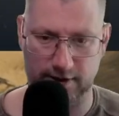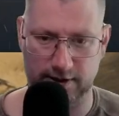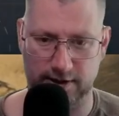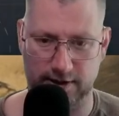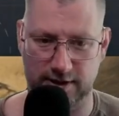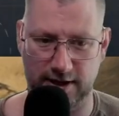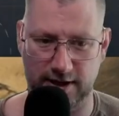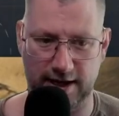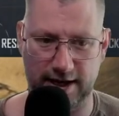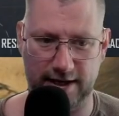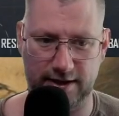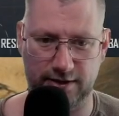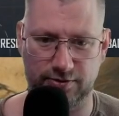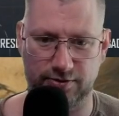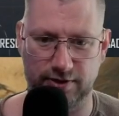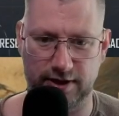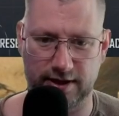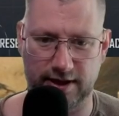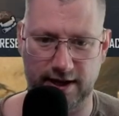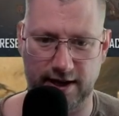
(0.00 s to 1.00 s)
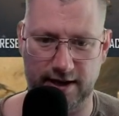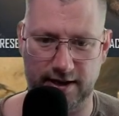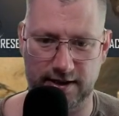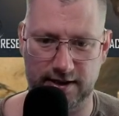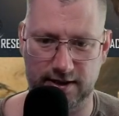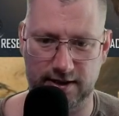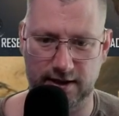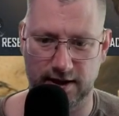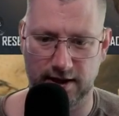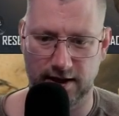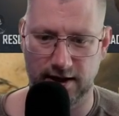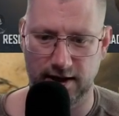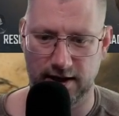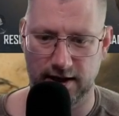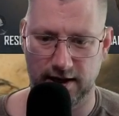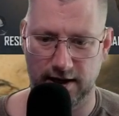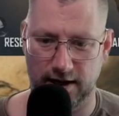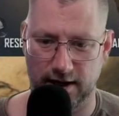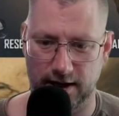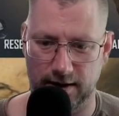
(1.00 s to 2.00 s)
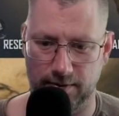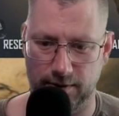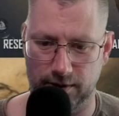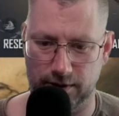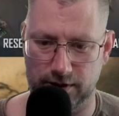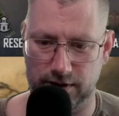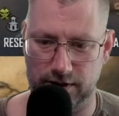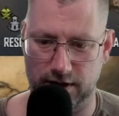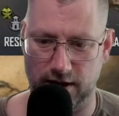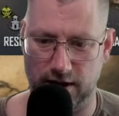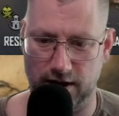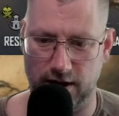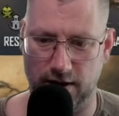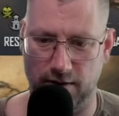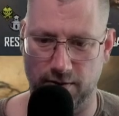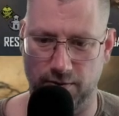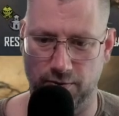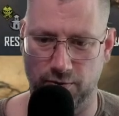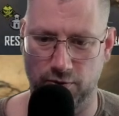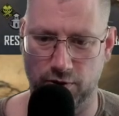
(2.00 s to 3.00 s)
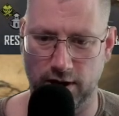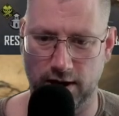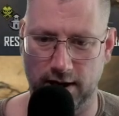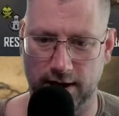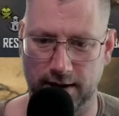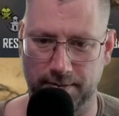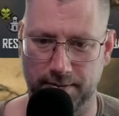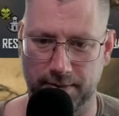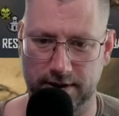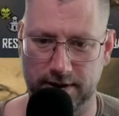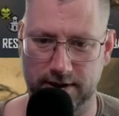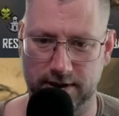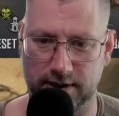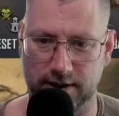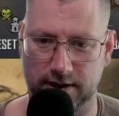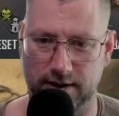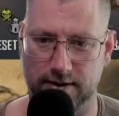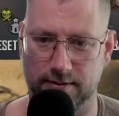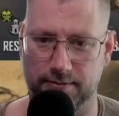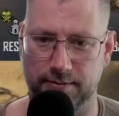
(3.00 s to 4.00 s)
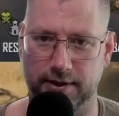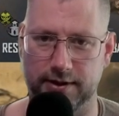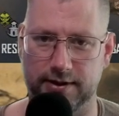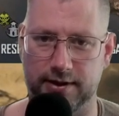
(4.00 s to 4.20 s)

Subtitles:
the last 3 days it was really busy here, but it